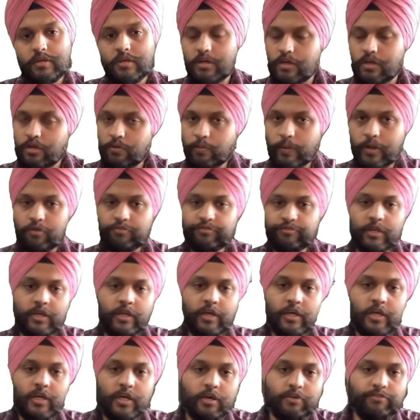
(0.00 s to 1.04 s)
One of
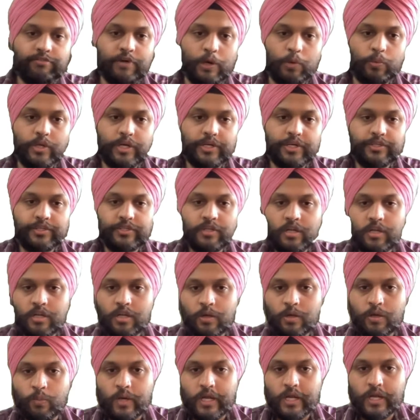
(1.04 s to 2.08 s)
the foundational
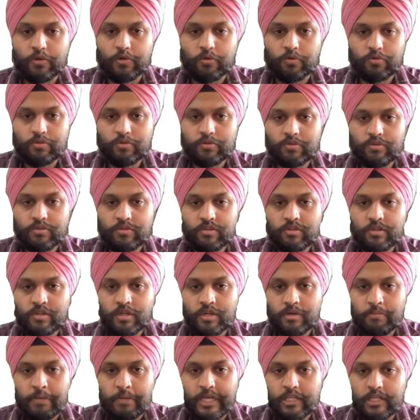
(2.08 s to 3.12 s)
values.
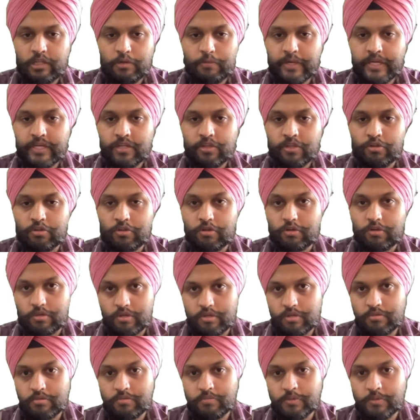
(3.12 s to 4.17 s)
By the way, it is not,
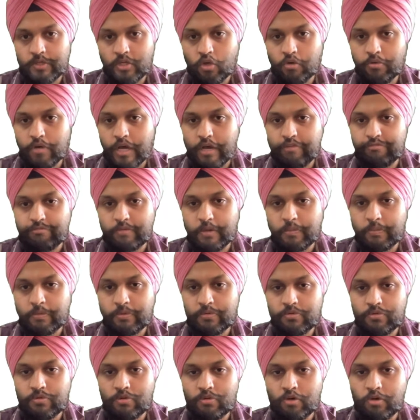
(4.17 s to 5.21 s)
but on
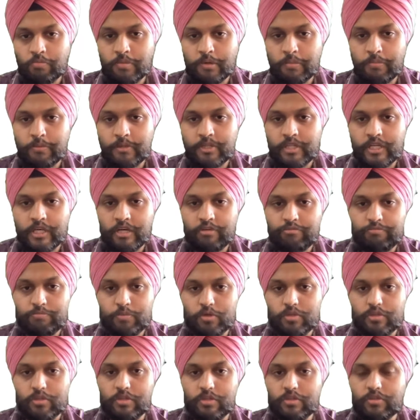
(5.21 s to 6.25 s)
purpose I have
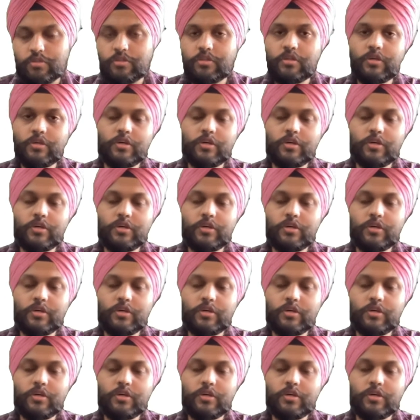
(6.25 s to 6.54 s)
put this.